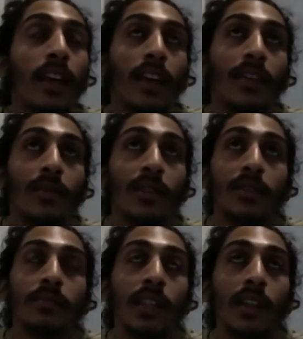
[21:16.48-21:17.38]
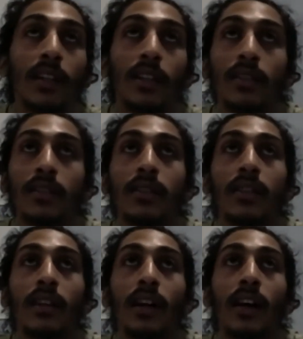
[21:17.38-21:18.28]
was because
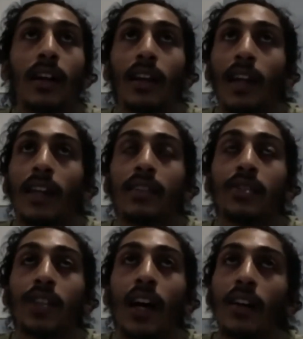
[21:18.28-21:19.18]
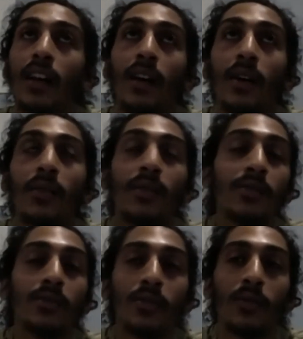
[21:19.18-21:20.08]
like as a child, I always
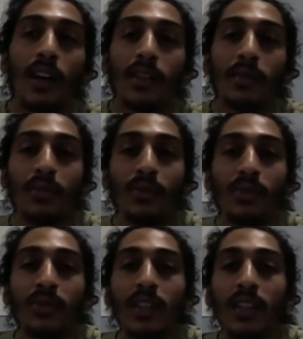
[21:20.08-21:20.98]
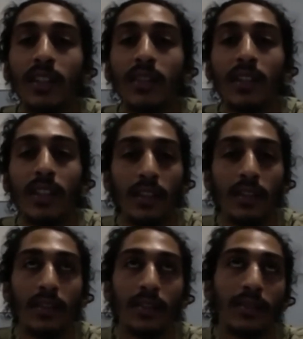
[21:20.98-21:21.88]
used to watch Bruce Lee DVDs.
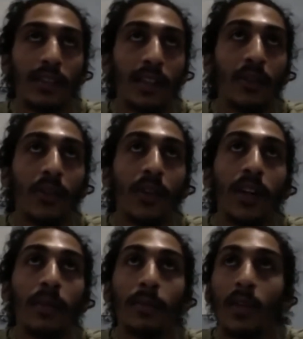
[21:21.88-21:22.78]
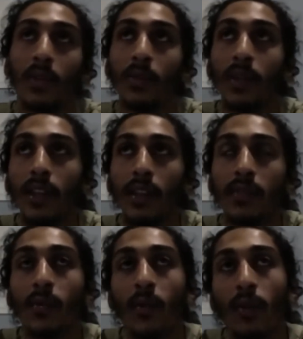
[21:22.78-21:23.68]
Like growing up in Queens,
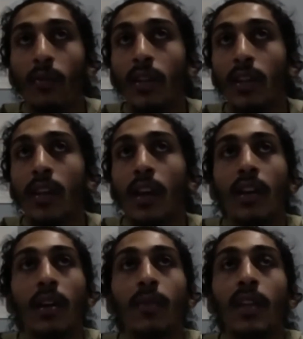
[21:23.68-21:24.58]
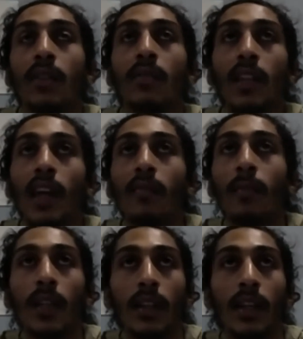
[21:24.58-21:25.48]
we weren't really we didn't really have
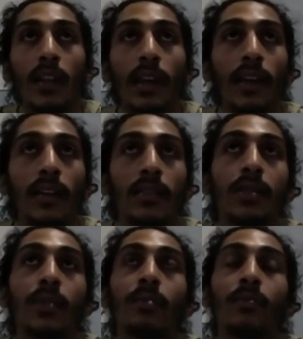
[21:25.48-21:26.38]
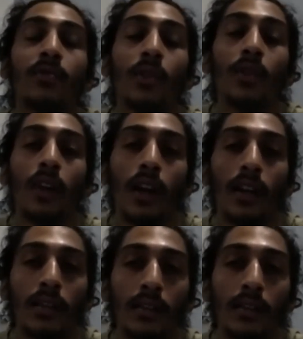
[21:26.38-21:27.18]
money like that until we moved to Long Island,